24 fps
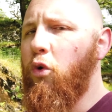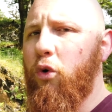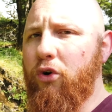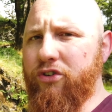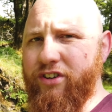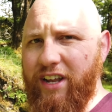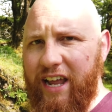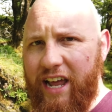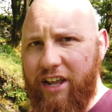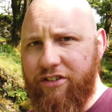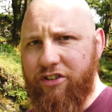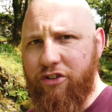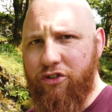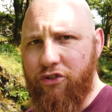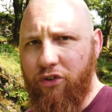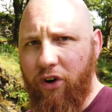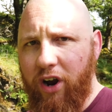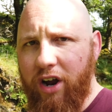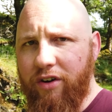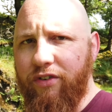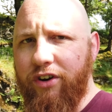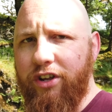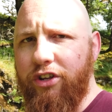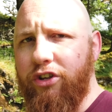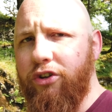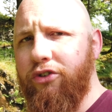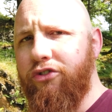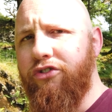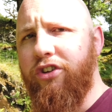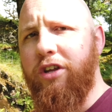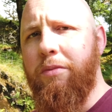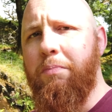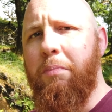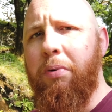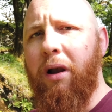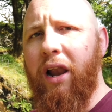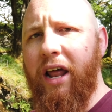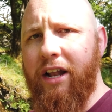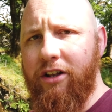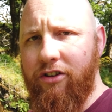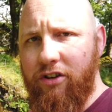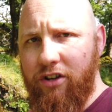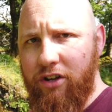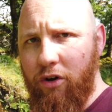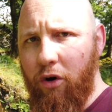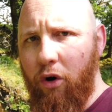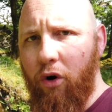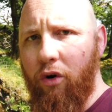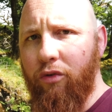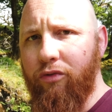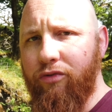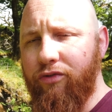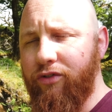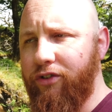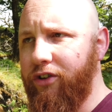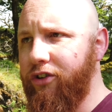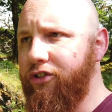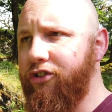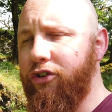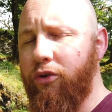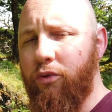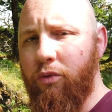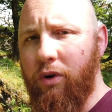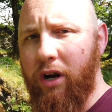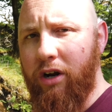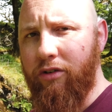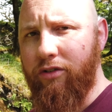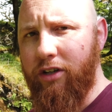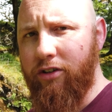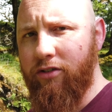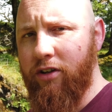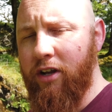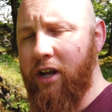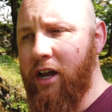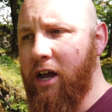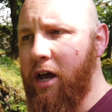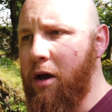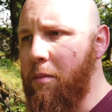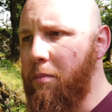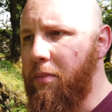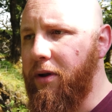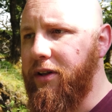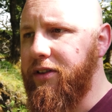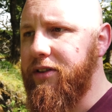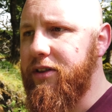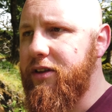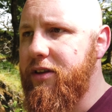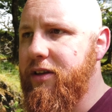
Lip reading: course, as a driver, you see plenty of the surroundings, but